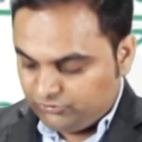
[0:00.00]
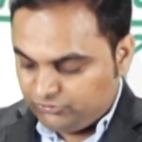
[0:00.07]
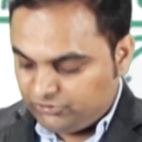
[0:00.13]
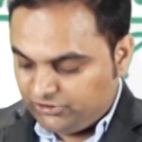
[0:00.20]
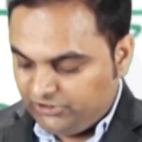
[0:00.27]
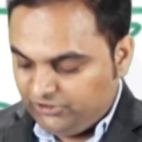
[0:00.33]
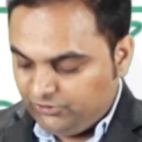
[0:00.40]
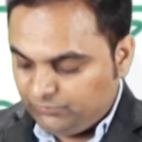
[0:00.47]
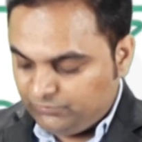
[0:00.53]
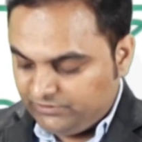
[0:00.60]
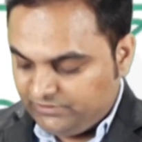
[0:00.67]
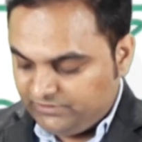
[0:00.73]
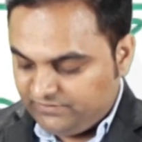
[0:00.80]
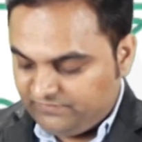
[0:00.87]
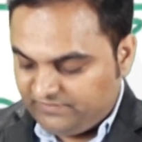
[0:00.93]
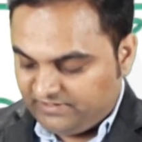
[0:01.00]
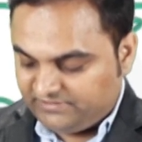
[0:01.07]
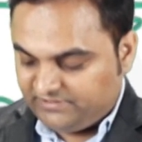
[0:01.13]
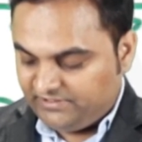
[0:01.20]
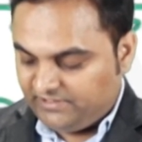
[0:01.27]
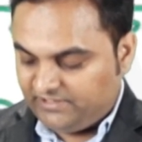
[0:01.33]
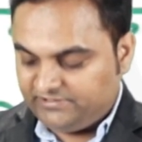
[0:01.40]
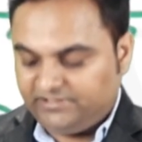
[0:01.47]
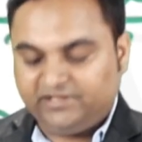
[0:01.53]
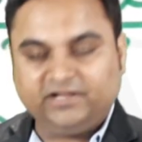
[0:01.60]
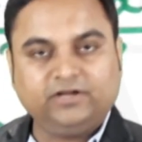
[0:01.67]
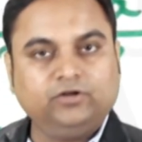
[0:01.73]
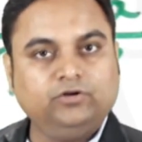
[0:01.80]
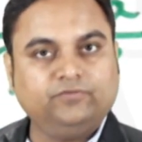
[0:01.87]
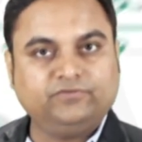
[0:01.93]
3 Newton is acting at an
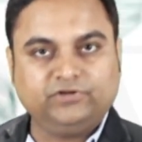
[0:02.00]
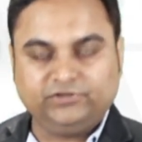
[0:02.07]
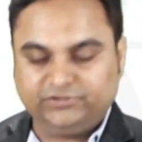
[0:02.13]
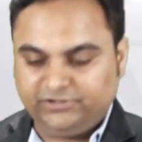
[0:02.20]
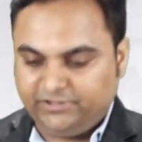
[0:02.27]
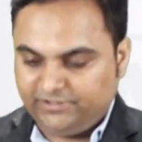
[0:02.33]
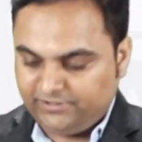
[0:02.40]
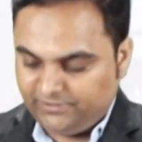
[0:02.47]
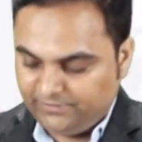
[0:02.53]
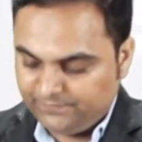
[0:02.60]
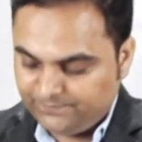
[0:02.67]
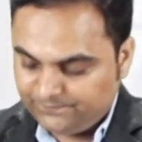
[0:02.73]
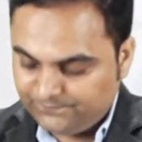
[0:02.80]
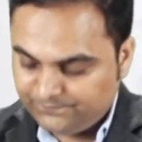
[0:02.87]
angle of 30 degree.